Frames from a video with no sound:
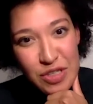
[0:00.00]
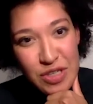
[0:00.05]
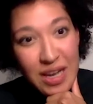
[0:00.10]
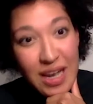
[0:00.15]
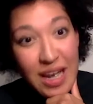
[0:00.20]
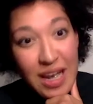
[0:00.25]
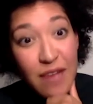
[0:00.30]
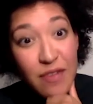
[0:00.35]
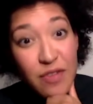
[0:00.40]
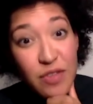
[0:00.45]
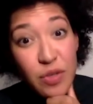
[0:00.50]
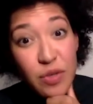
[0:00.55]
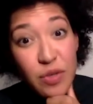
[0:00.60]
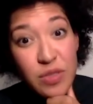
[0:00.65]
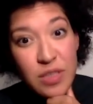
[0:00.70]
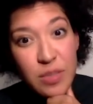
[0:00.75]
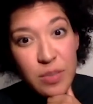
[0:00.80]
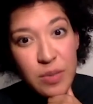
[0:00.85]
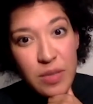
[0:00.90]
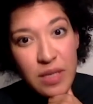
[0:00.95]
I have to go
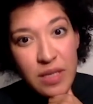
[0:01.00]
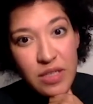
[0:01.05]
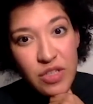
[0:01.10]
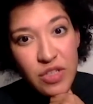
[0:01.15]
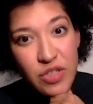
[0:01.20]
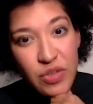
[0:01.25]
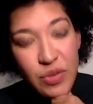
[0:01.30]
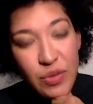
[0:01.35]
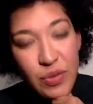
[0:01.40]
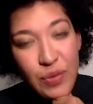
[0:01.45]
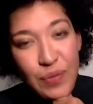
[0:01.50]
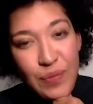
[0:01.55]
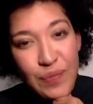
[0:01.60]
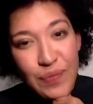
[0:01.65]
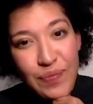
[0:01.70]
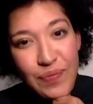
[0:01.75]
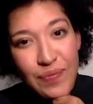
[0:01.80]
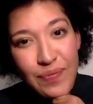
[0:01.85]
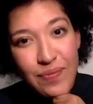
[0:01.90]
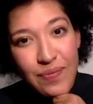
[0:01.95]
deeply into
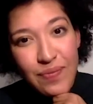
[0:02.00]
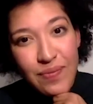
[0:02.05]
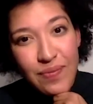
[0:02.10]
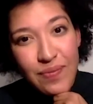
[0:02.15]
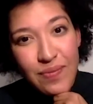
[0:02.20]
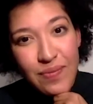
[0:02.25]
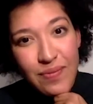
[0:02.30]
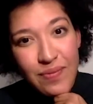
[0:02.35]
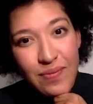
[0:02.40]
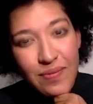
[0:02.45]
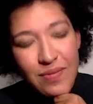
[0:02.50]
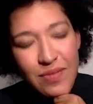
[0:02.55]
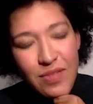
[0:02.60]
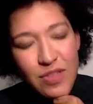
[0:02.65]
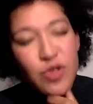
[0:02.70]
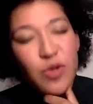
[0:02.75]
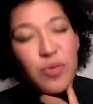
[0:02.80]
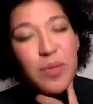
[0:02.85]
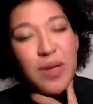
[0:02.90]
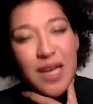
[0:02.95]

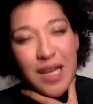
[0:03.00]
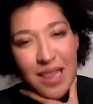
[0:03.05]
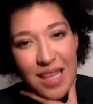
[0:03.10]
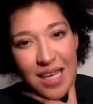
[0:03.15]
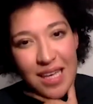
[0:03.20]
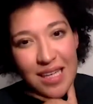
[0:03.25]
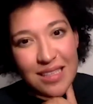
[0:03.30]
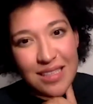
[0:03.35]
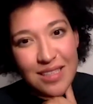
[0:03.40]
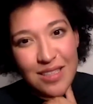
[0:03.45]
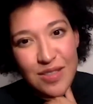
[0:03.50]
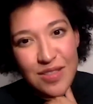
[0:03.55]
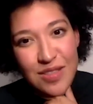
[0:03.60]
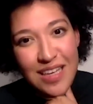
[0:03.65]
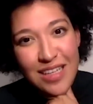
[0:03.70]
too many things.